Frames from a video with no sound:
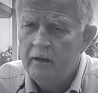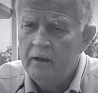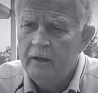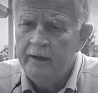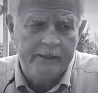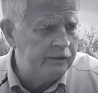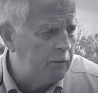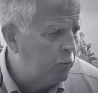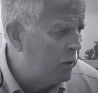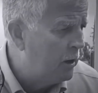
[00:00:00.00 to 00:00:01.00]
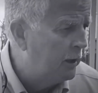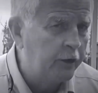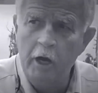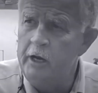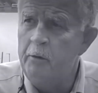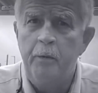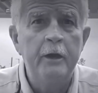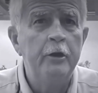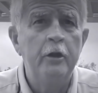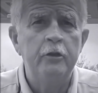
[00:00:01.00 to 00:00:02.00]
And they said, well, it couldn't have been
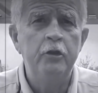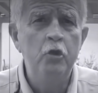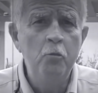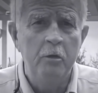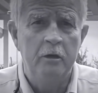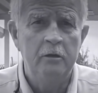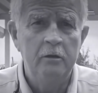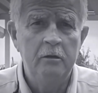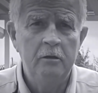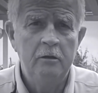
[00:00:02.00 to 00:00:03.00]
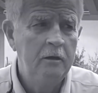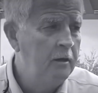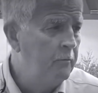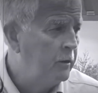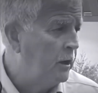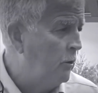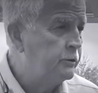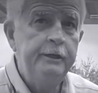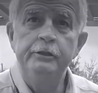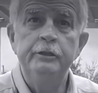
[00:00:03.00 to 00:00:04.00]
another human because
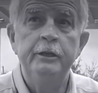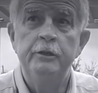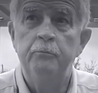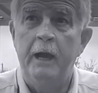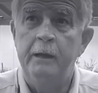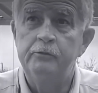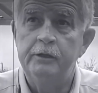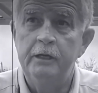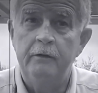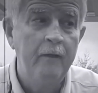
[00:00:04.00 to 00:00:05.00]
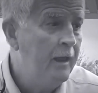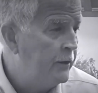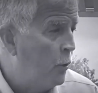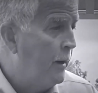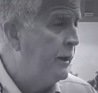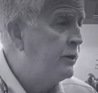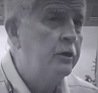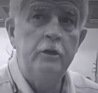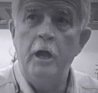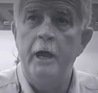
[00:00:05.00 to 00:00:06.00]
he's in here by himself. Nobody
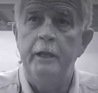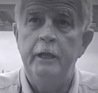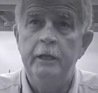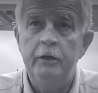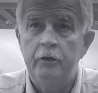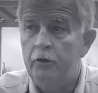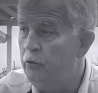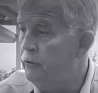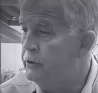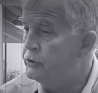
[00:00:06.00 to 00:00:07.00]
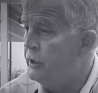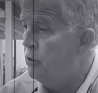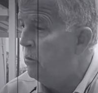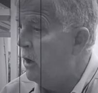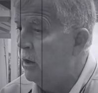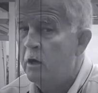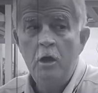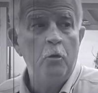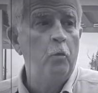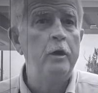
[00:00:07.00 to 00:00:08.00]
could have got into this cell block.
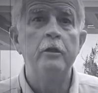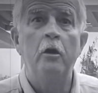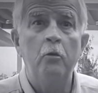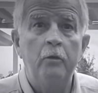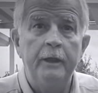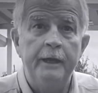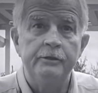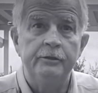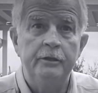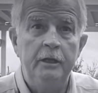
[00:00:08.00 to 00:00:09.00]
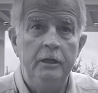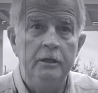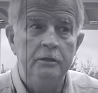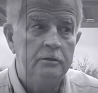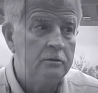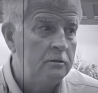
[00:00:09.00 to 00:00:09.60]
We're the only one that has the keys.